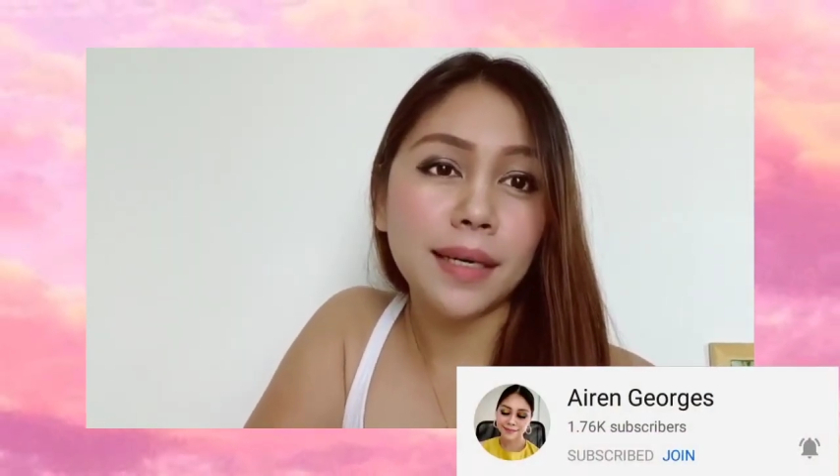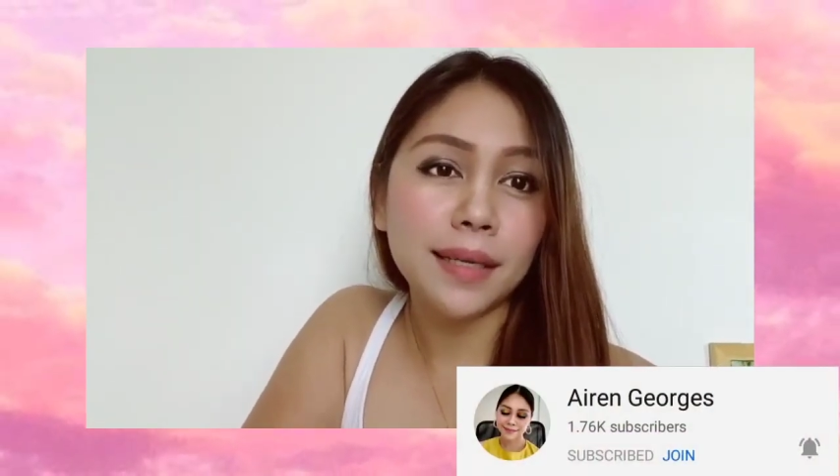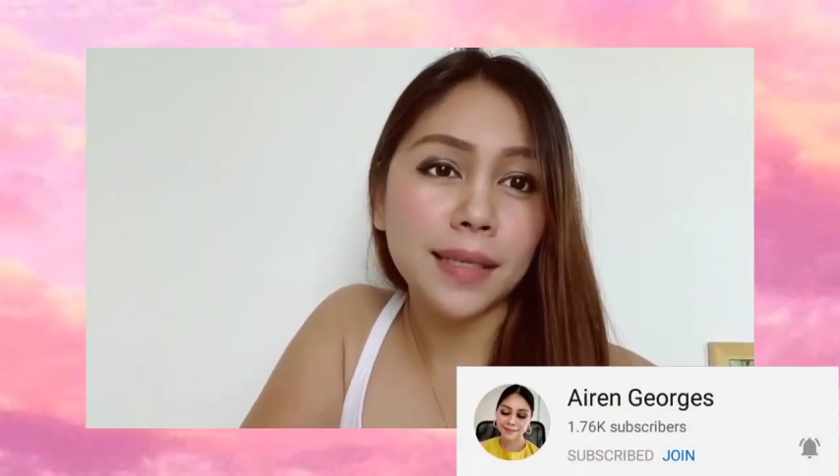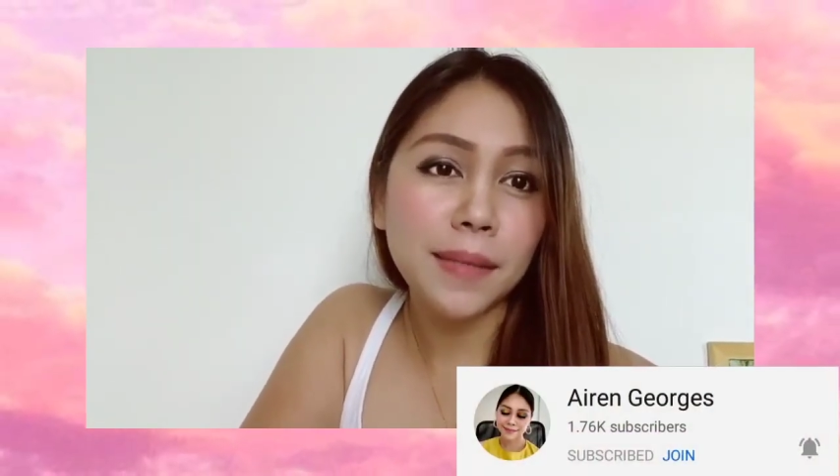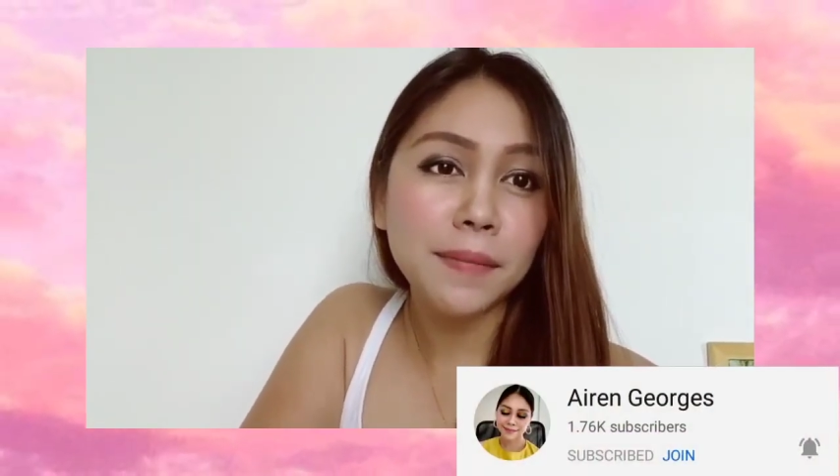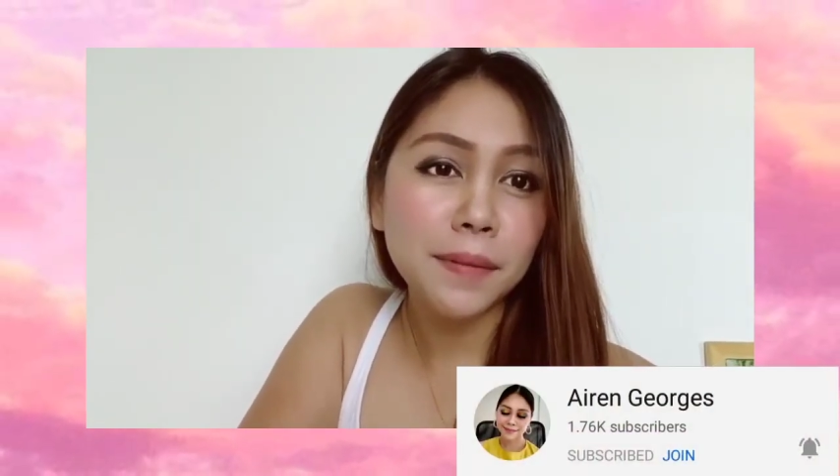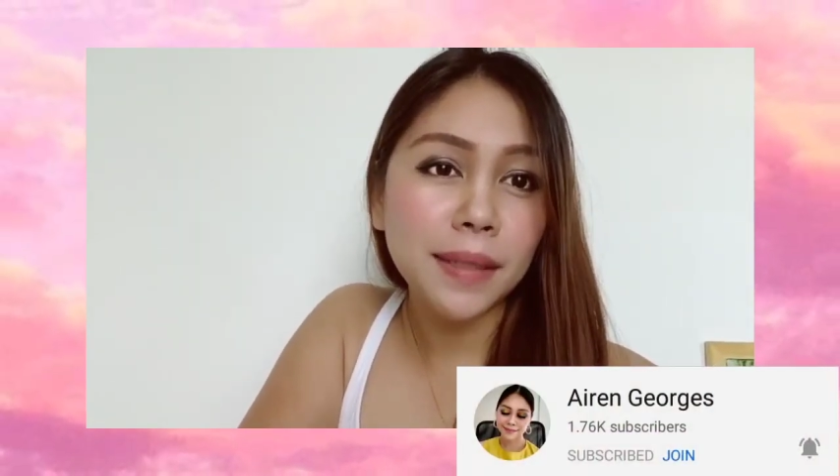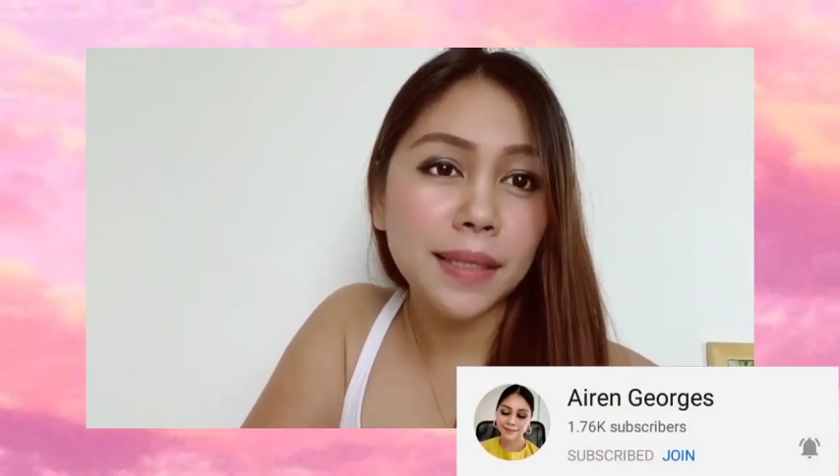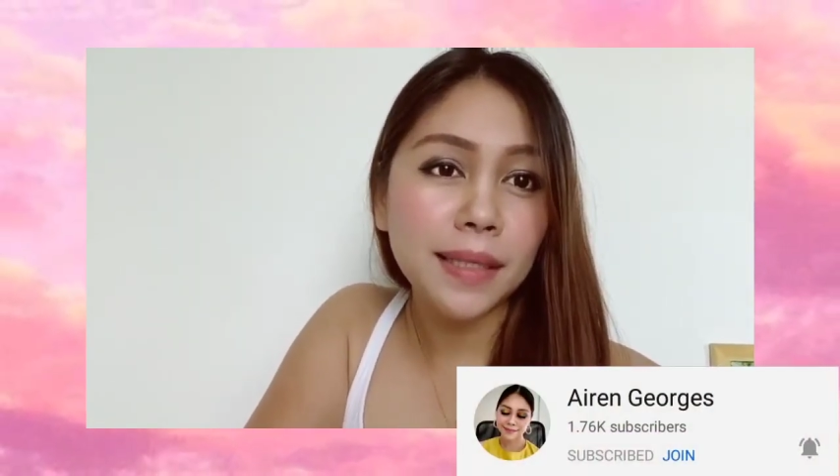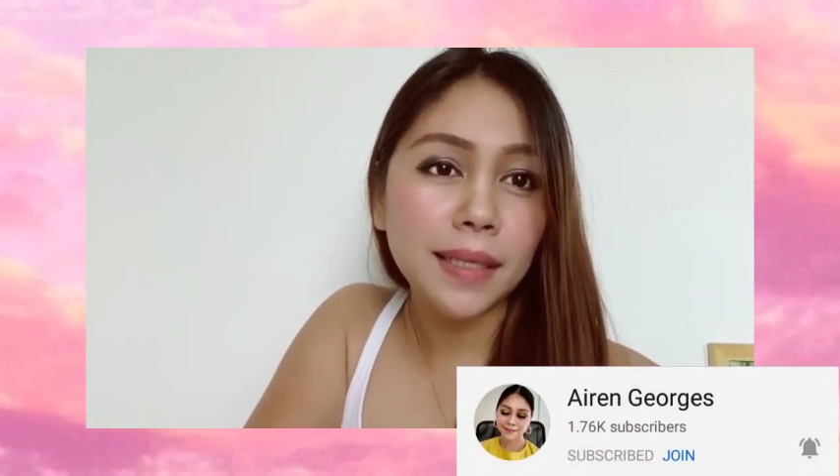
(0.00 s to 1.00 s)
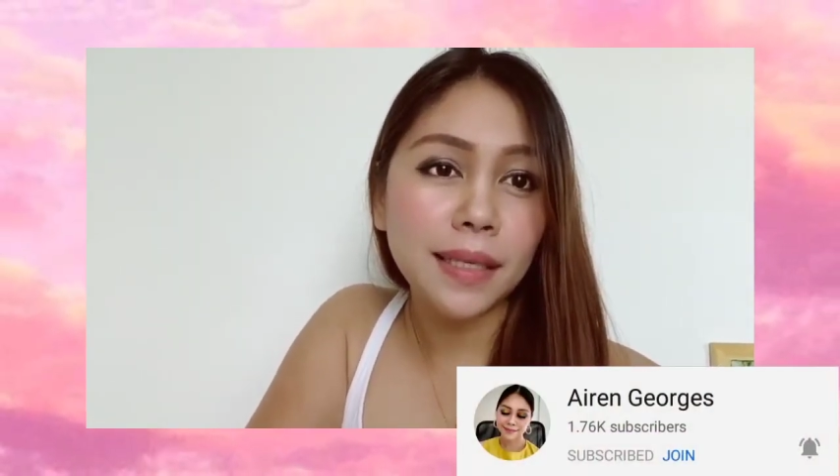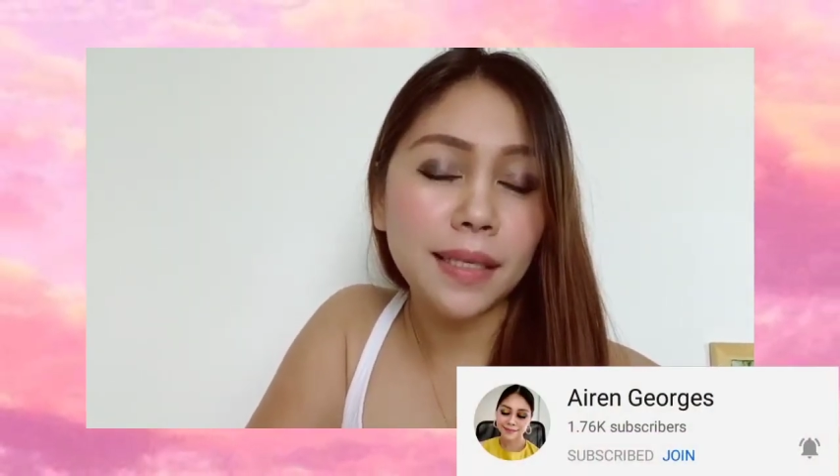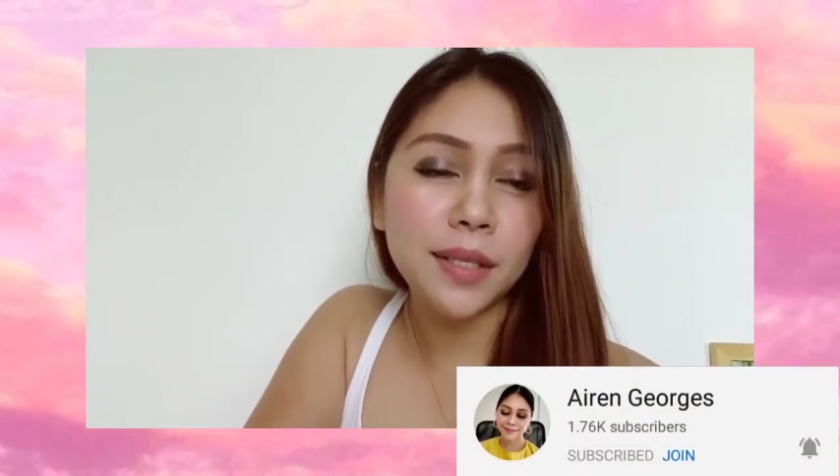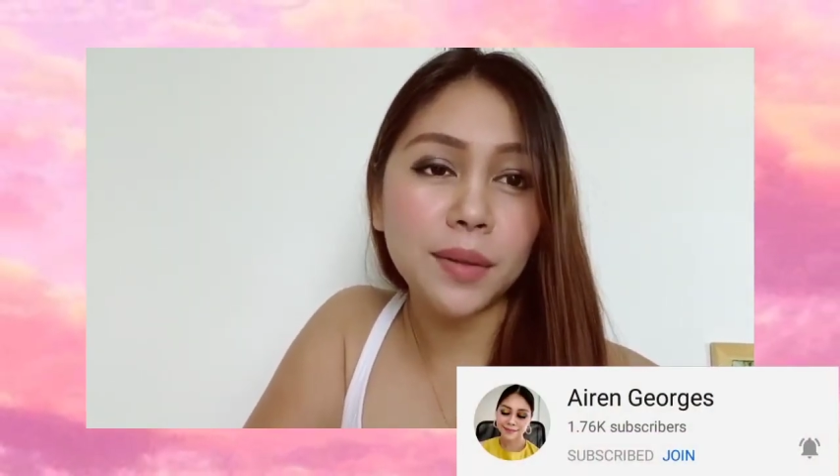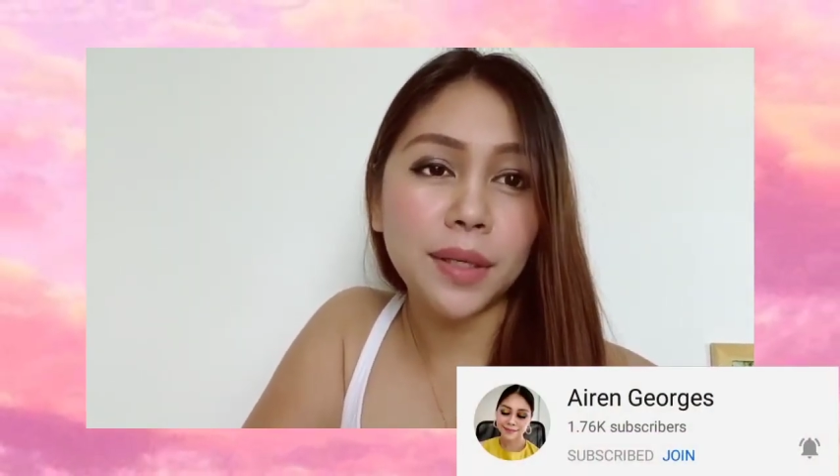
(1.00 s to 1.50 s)
Team Humanity na nandito
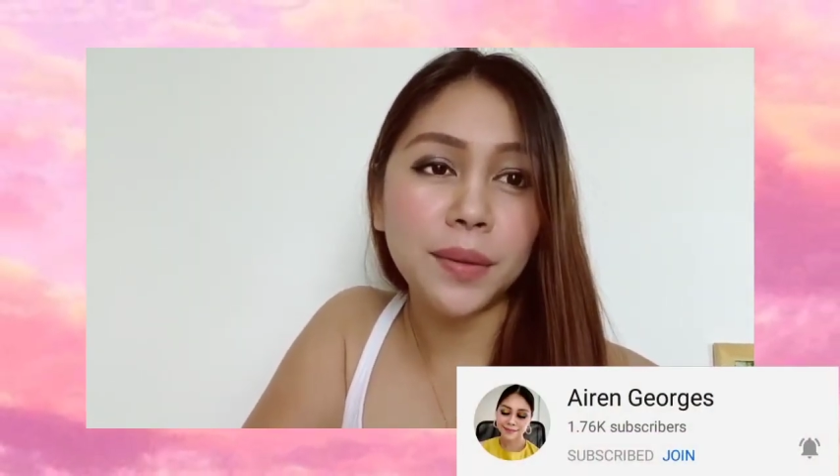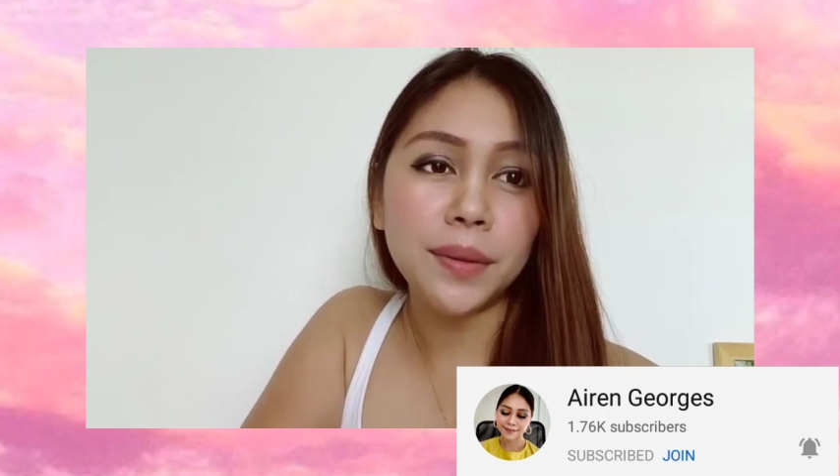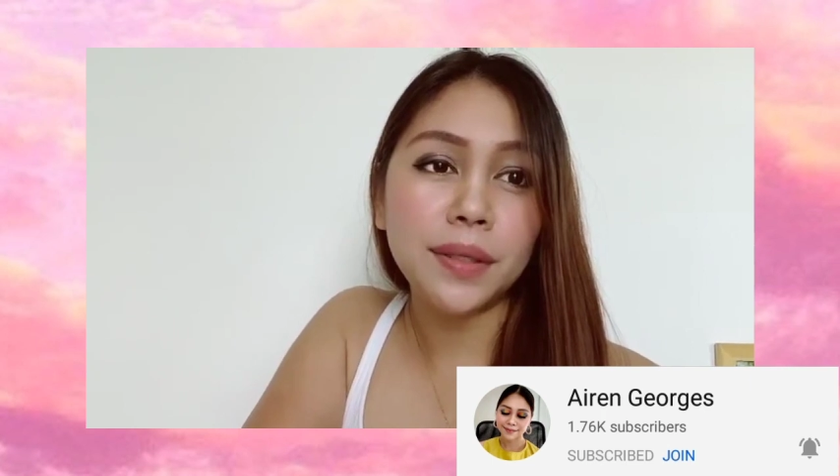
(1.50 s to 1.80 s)
ngayon.